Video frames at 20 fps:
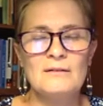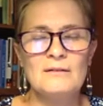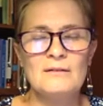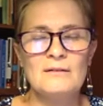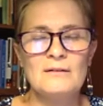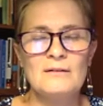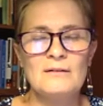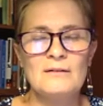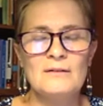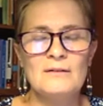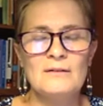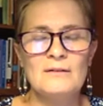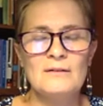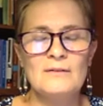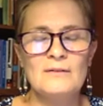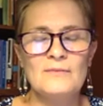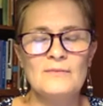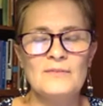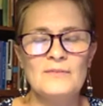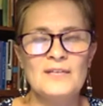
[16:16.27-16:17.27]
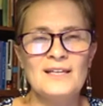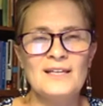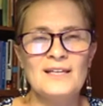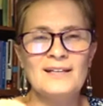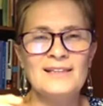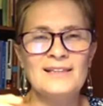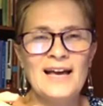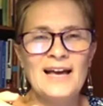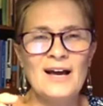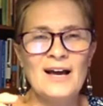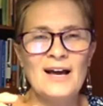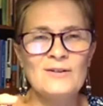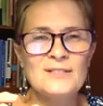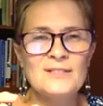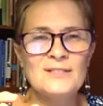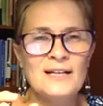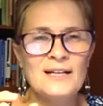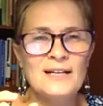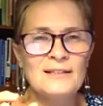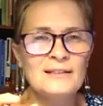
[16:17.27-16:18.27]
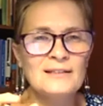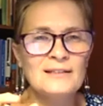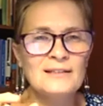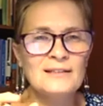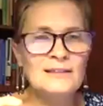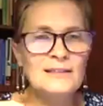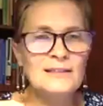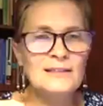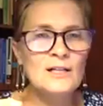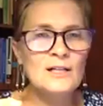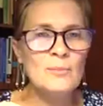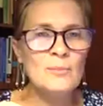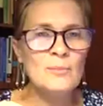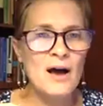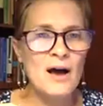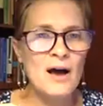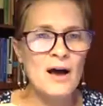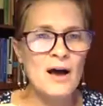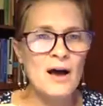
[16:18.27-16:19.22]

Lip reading: It allows that little pause